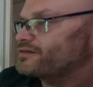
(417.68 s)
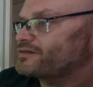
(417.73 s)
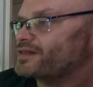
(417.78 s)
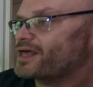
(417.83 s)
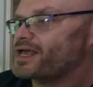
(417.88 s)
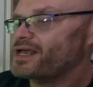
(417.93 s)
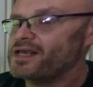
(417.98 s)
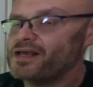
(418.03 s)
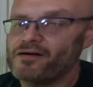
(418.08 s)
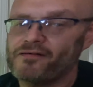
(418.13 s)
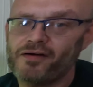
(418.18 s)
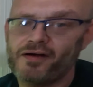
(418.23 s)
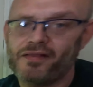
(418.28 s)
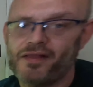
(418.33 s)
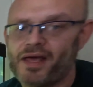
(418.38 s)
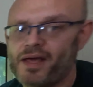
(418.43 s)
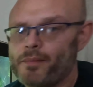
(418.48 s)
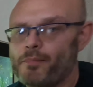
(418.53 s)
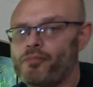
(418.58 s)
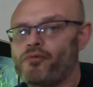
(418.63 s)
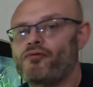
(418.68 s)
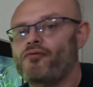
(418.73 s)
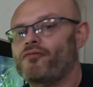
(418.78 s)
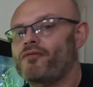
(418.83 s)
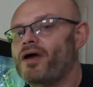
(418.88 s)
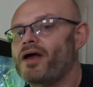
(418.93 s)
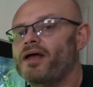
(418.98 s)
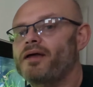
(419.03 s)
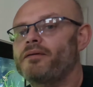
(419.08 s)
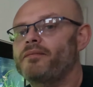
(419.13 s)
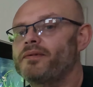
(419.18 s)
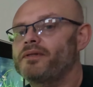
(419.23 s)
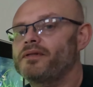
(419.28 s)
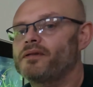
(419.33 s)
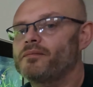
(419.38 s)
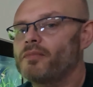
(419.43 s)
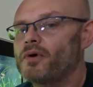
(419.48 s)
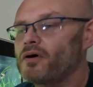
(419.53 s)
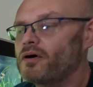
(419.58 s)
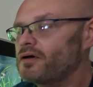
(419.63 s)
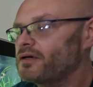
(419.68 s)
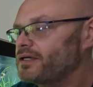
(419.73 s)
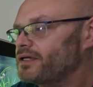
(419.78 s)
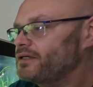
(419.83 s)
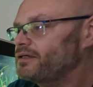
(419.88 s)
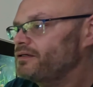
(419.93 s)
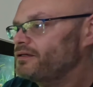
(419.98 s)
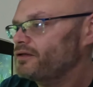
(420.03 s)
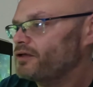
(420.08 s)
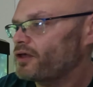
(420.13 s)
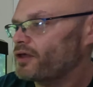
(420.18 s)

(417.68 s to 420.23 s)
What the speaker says: they are at their prime in the morning.